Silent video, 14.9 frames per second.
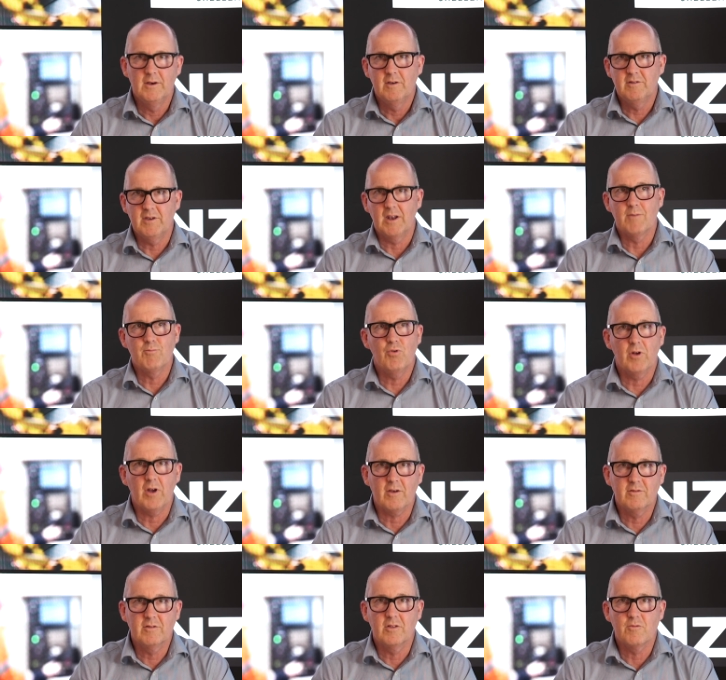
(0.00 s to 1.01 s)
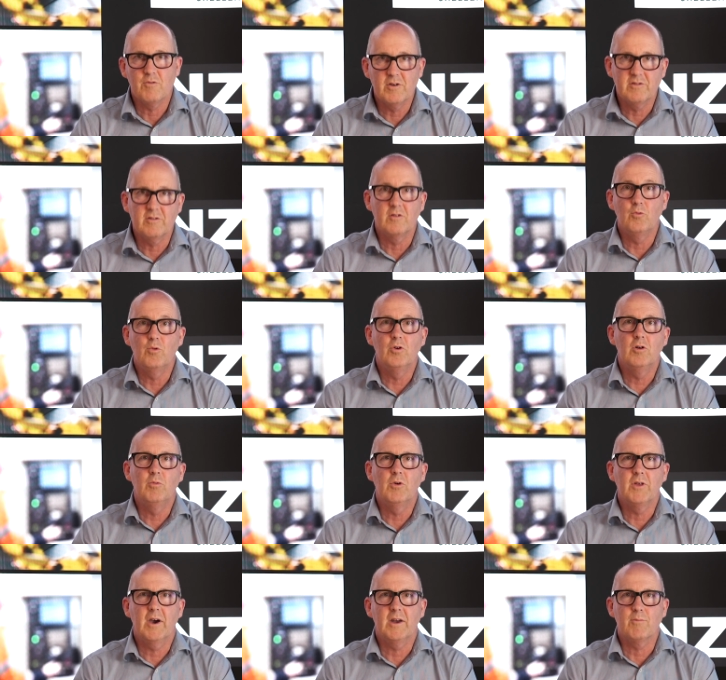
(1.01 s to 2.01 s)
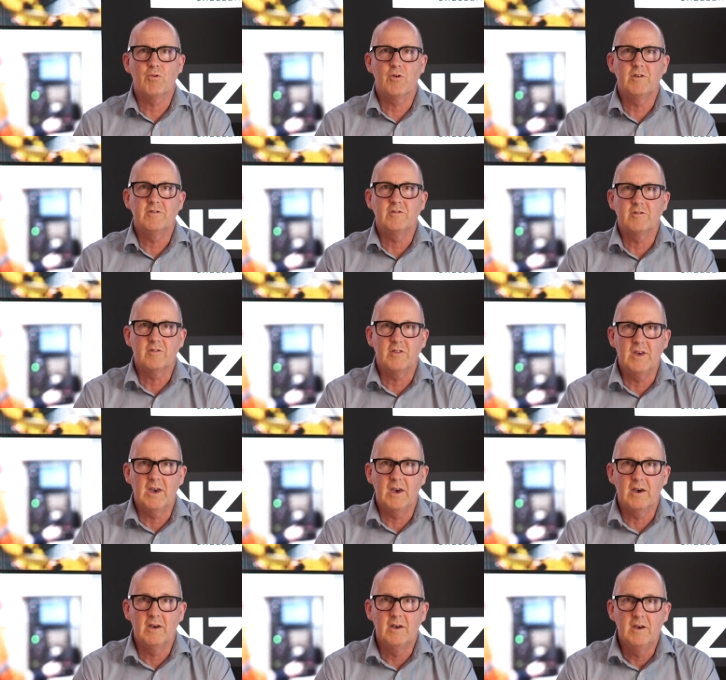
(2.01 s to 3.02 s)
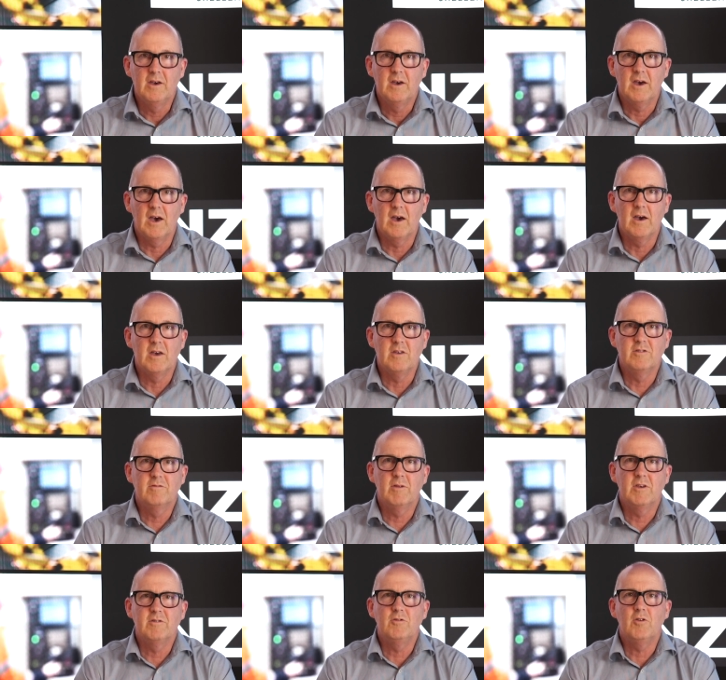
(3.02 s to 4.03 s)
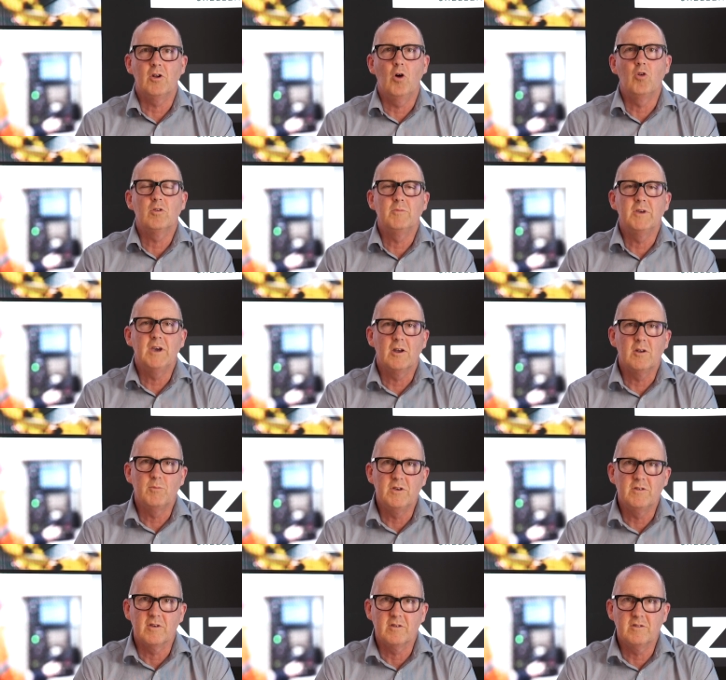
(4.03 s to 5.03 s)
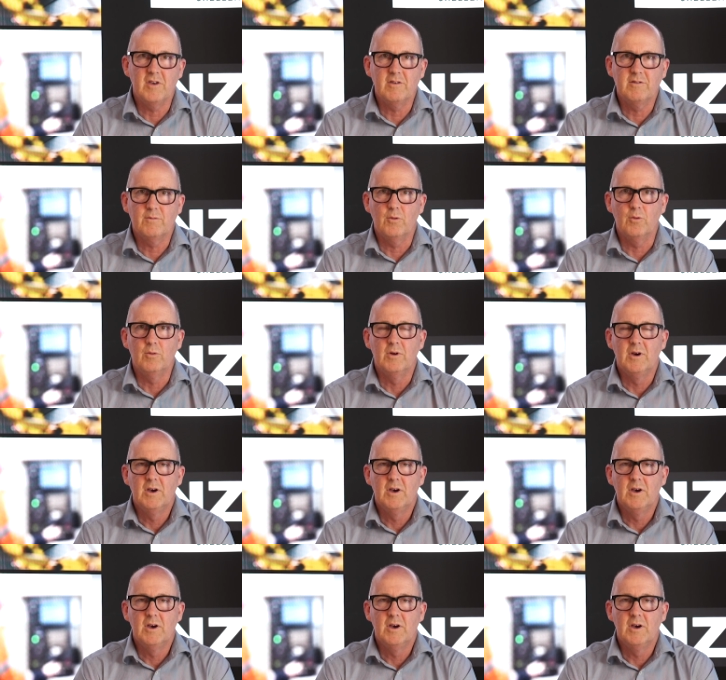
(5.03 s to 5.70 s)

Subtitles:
selling products to the rest of the world without a presence there is not ultimately going to be successful.